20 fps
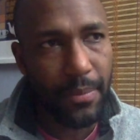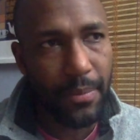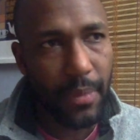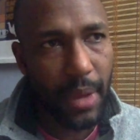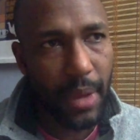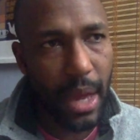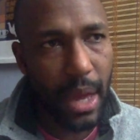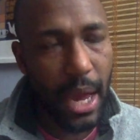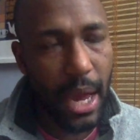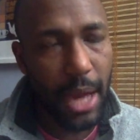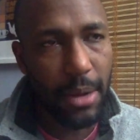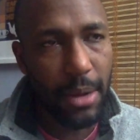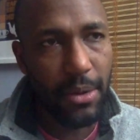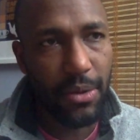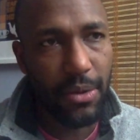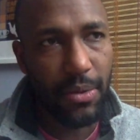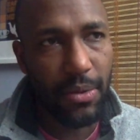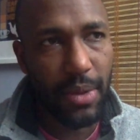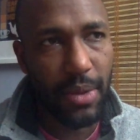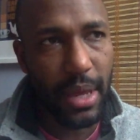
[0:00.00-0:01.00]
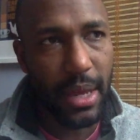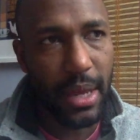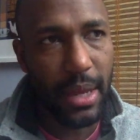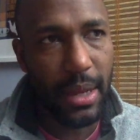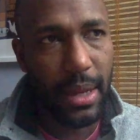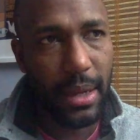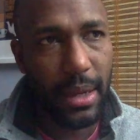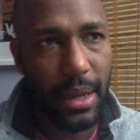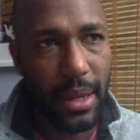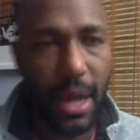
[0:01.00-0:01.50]
And
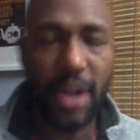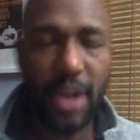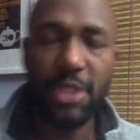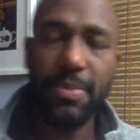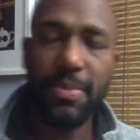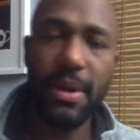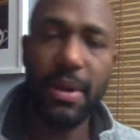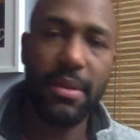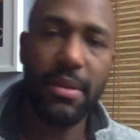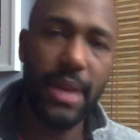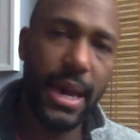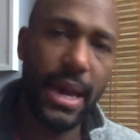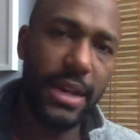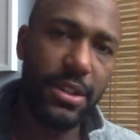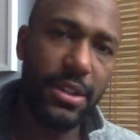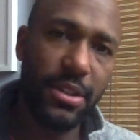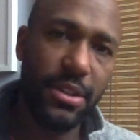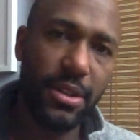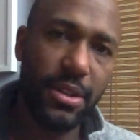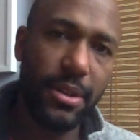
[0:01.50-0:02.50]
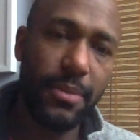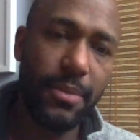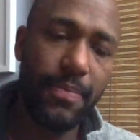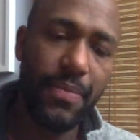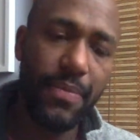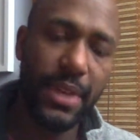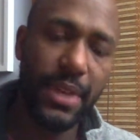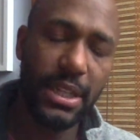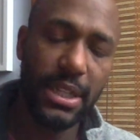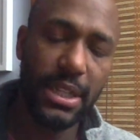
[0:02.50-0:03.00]
a large part of the answer
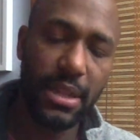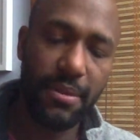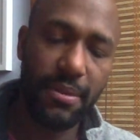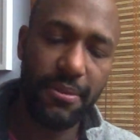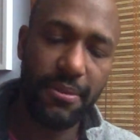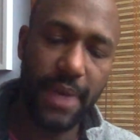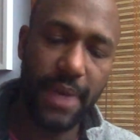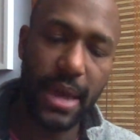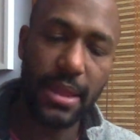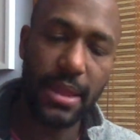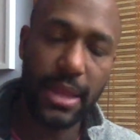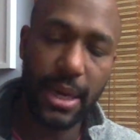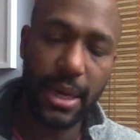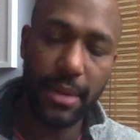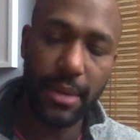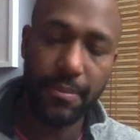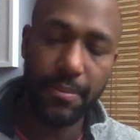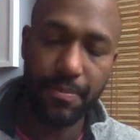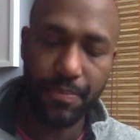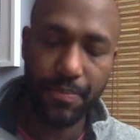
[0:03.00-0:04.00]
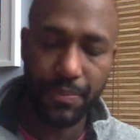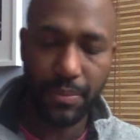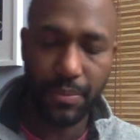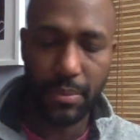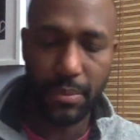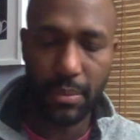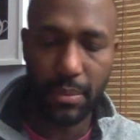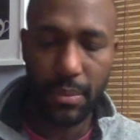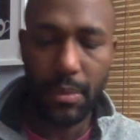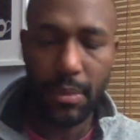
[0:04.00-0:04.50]
is in the fact that
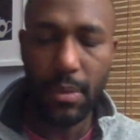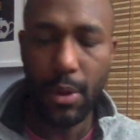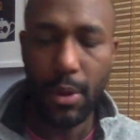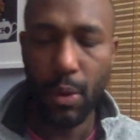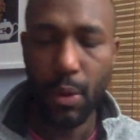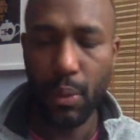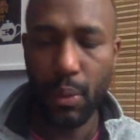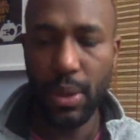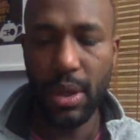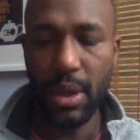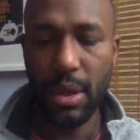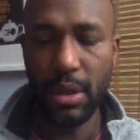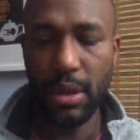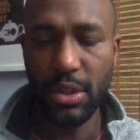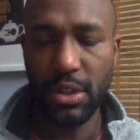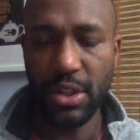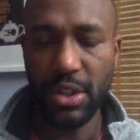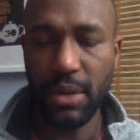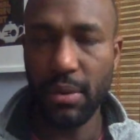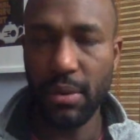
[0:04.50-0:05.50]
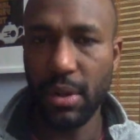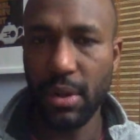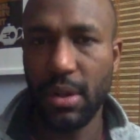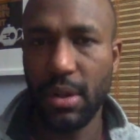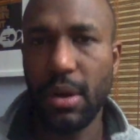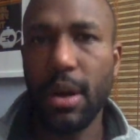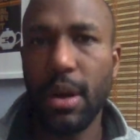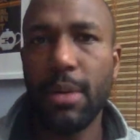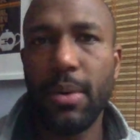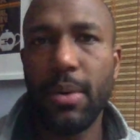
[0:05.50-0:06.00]
we generally
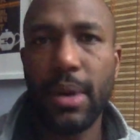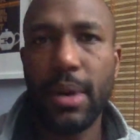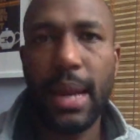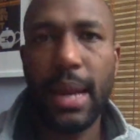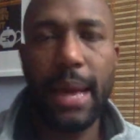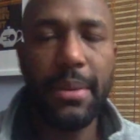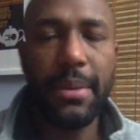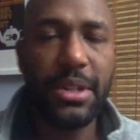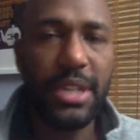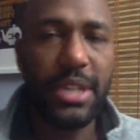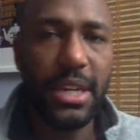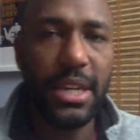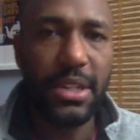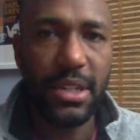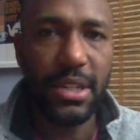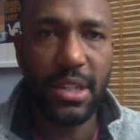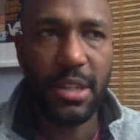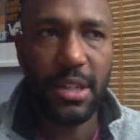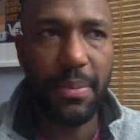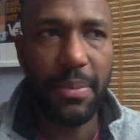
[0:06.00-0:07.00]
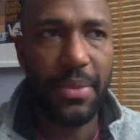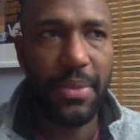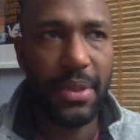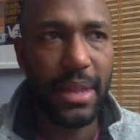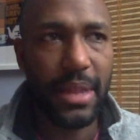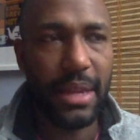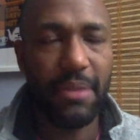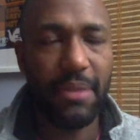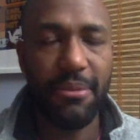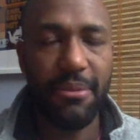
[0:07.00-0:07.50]
talk about climate change as something
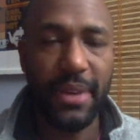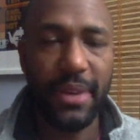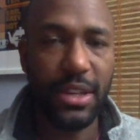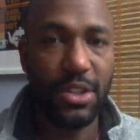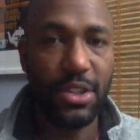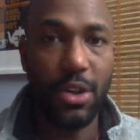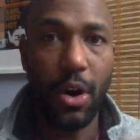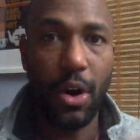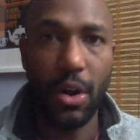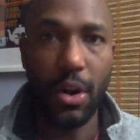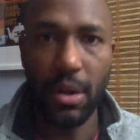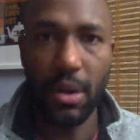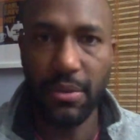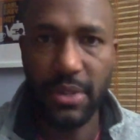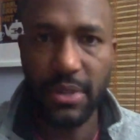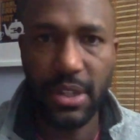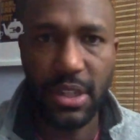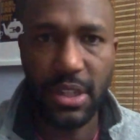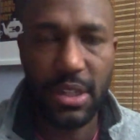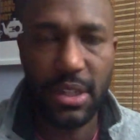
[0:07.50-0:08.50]
that affects all of us,